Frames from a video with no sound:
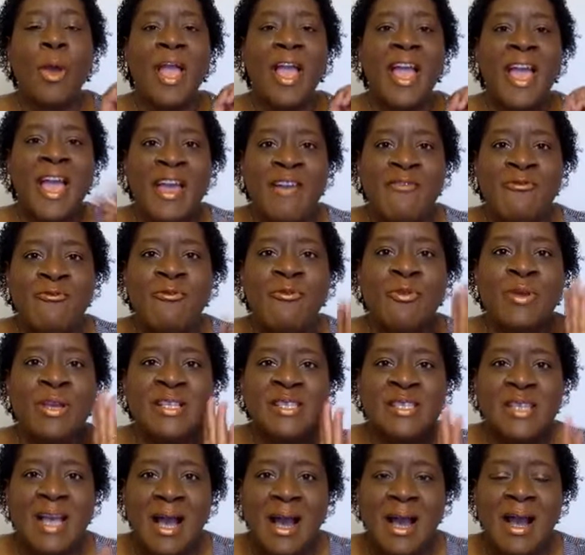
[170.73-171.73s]
every
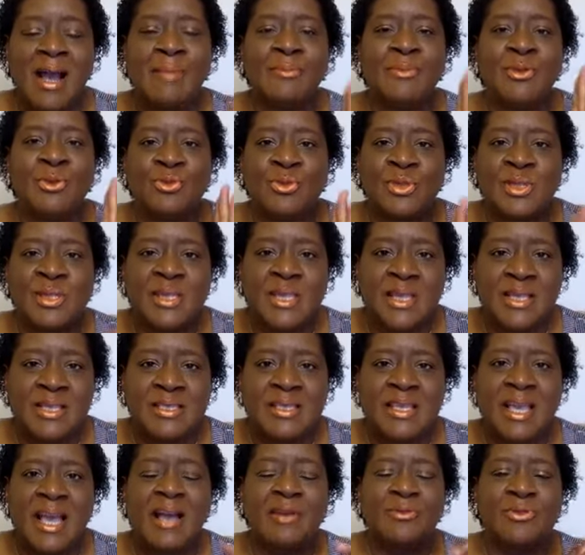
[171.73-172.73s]
time you sit
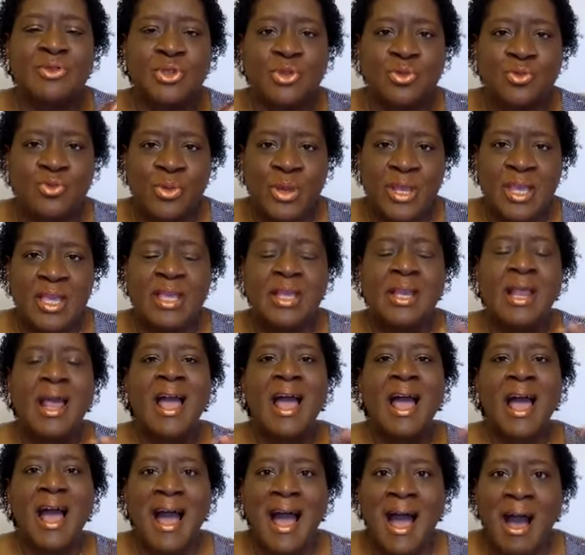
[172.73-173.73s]
down to read.
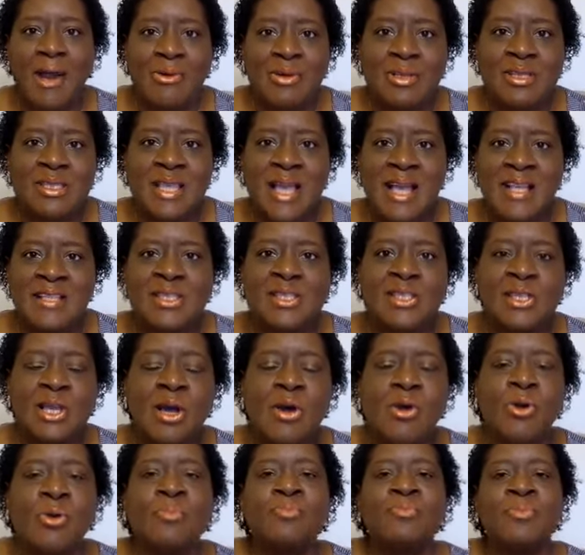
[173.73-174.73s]
How is that
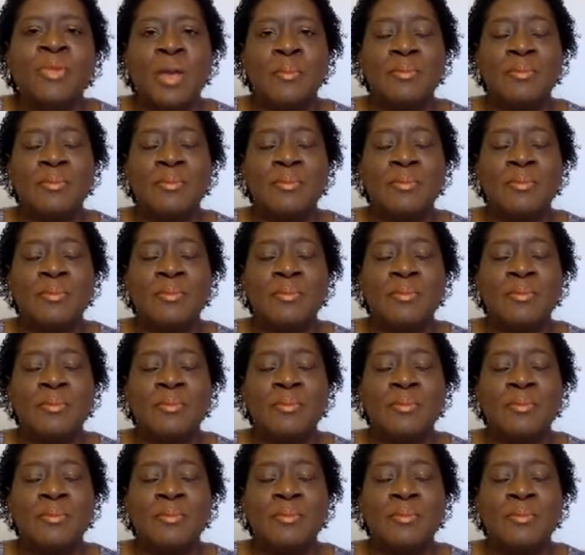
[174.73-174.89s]
so?